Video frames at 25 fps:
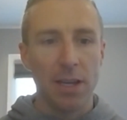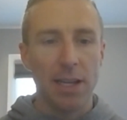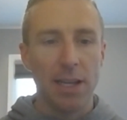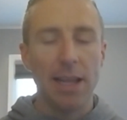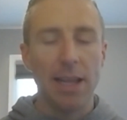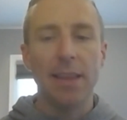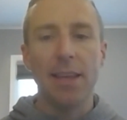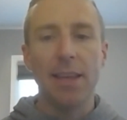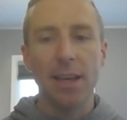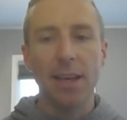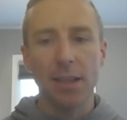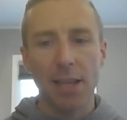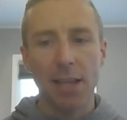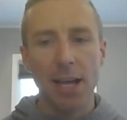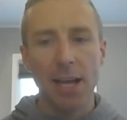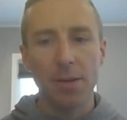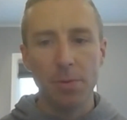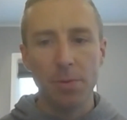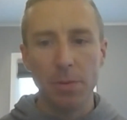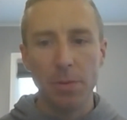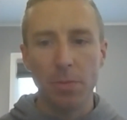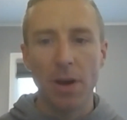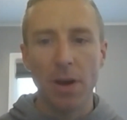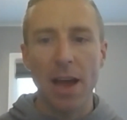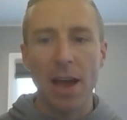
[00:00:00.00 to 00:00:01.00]
And I think a lot
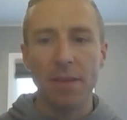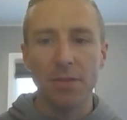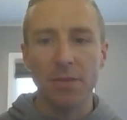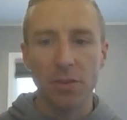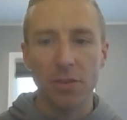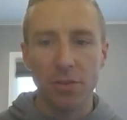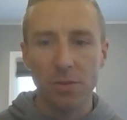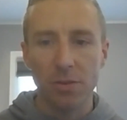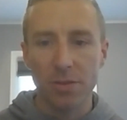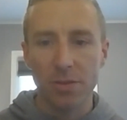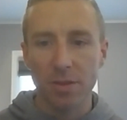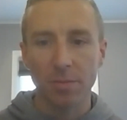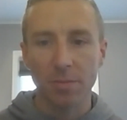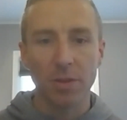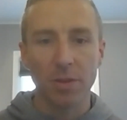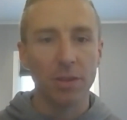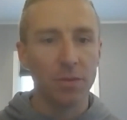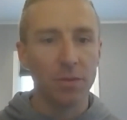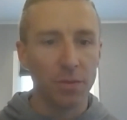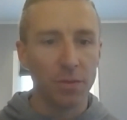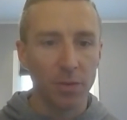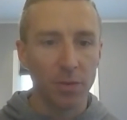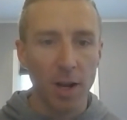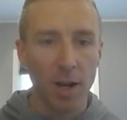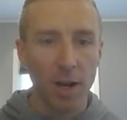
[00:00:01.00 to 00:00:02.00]
of people have to do some
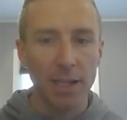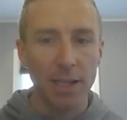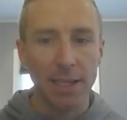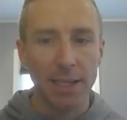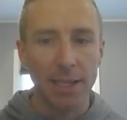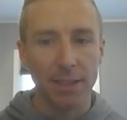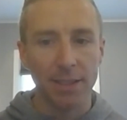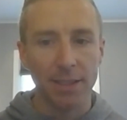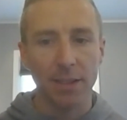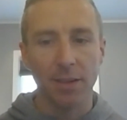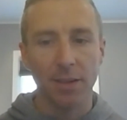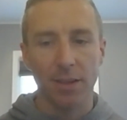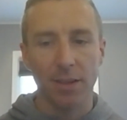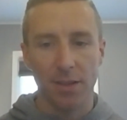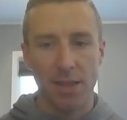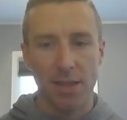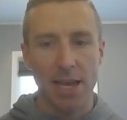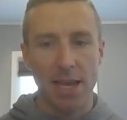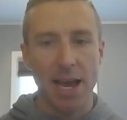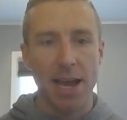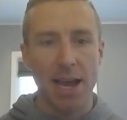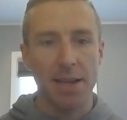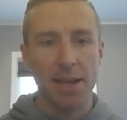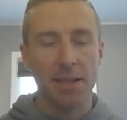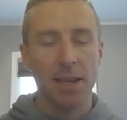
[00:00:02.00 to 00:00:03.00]
confronting on
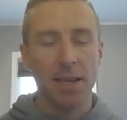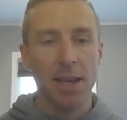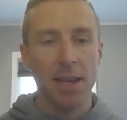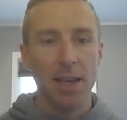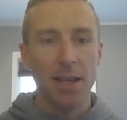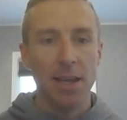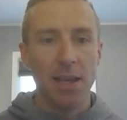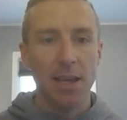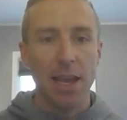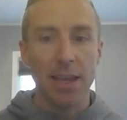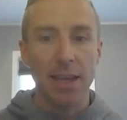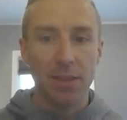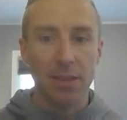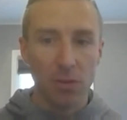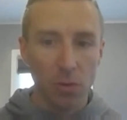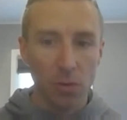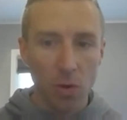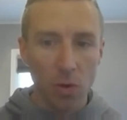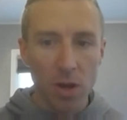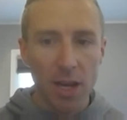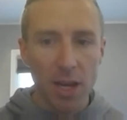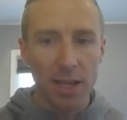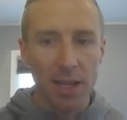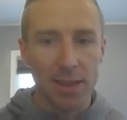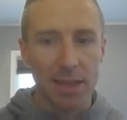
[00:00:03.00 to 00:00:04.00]
that and
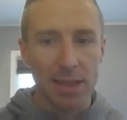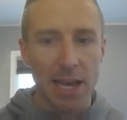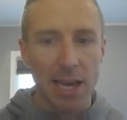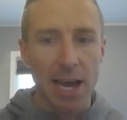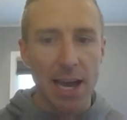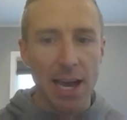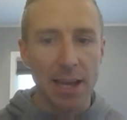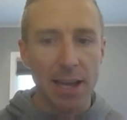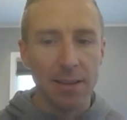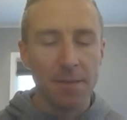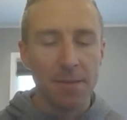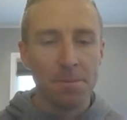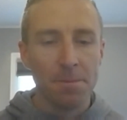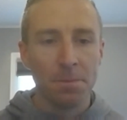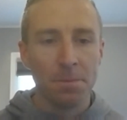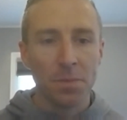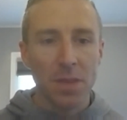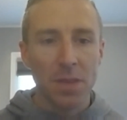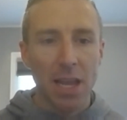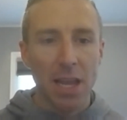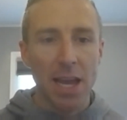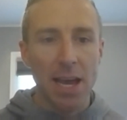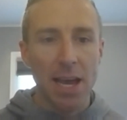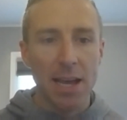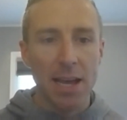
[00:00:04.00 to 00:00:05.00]
look at that
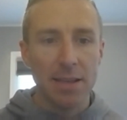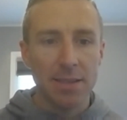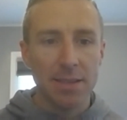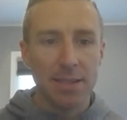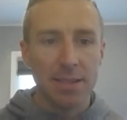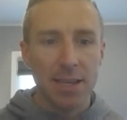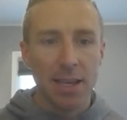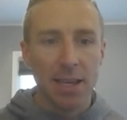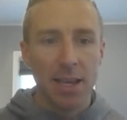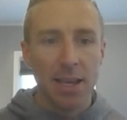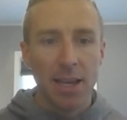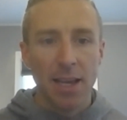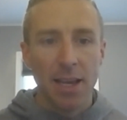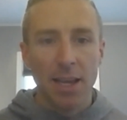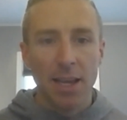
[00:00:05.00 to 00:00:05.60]
as